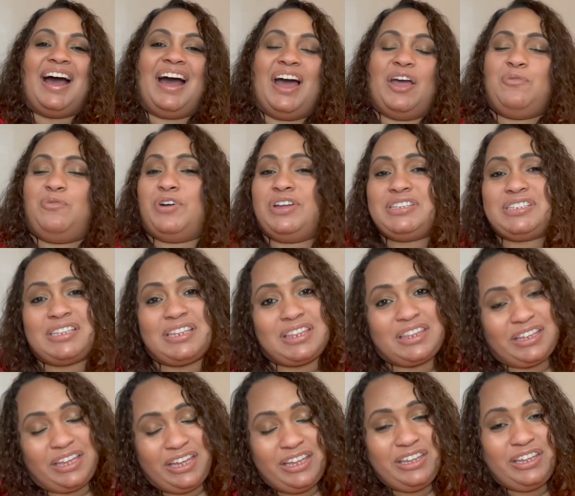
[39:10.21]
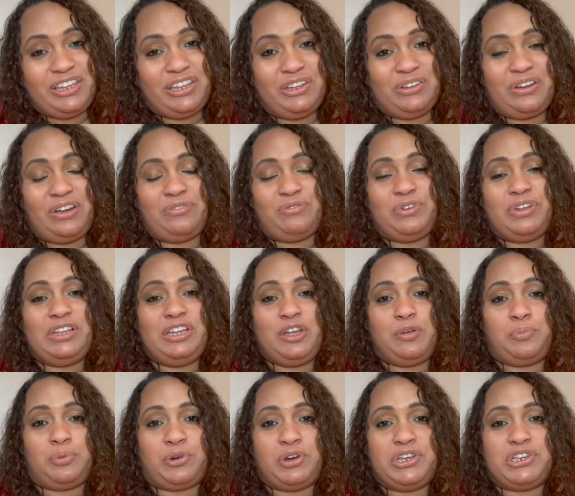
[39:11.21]
I want to thank you. I really
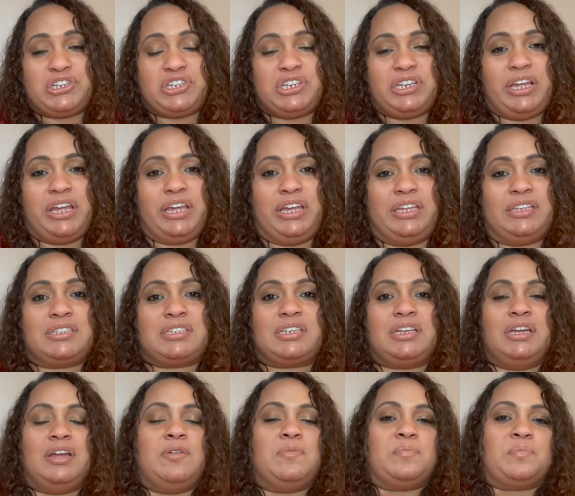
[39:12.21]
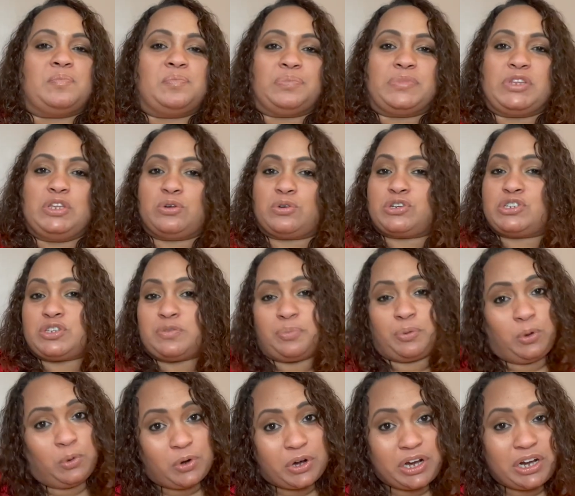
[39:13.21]
appreciate your
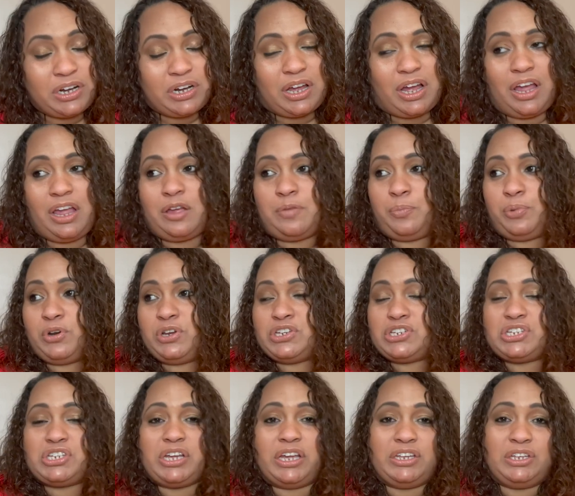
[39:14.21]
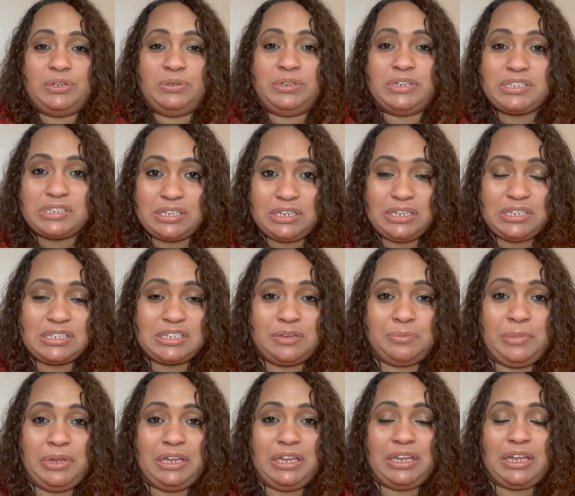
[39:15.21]
support. I appreciate you listening to
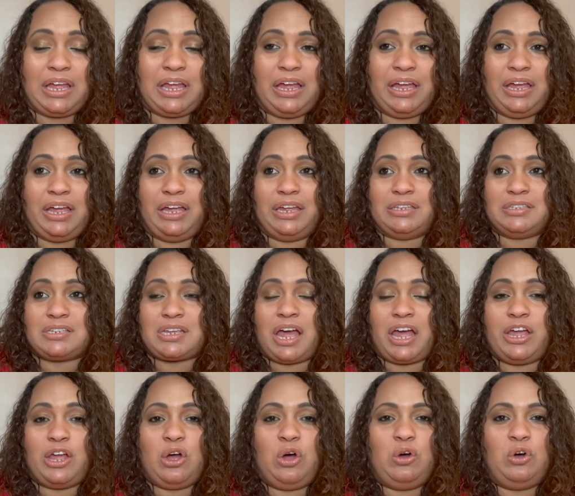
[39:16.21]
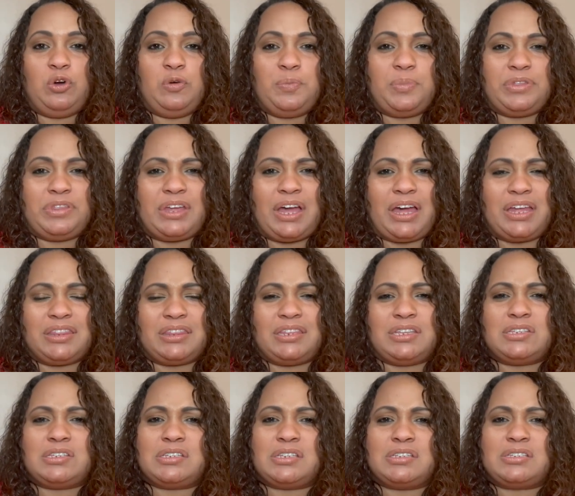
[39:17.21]
me and I hope that
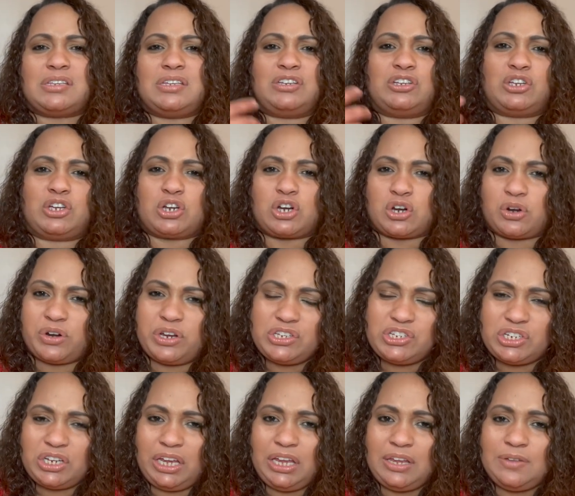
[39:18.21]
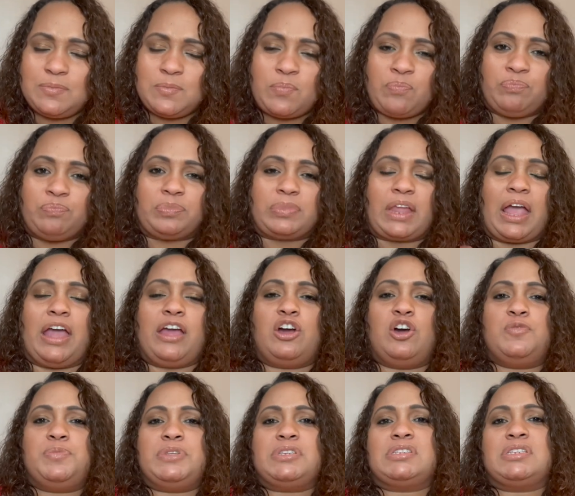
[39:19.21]
this is encouraging. I
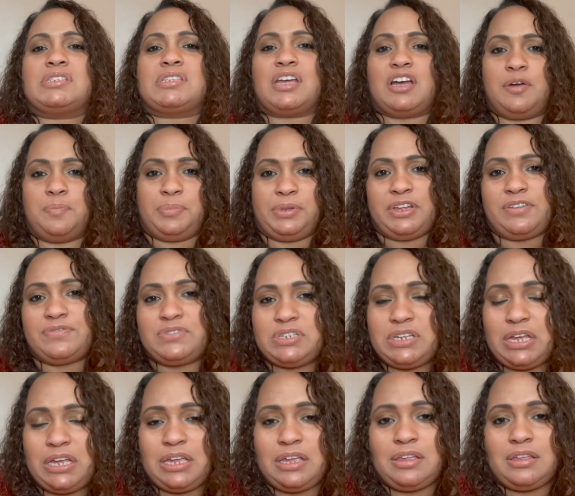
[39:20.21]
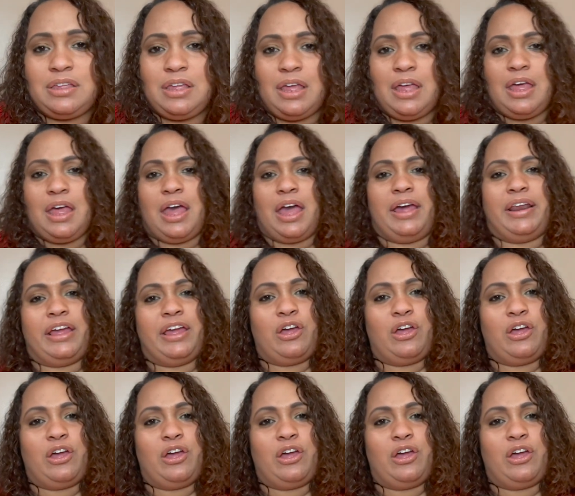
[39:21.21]
hope this is uplifting and I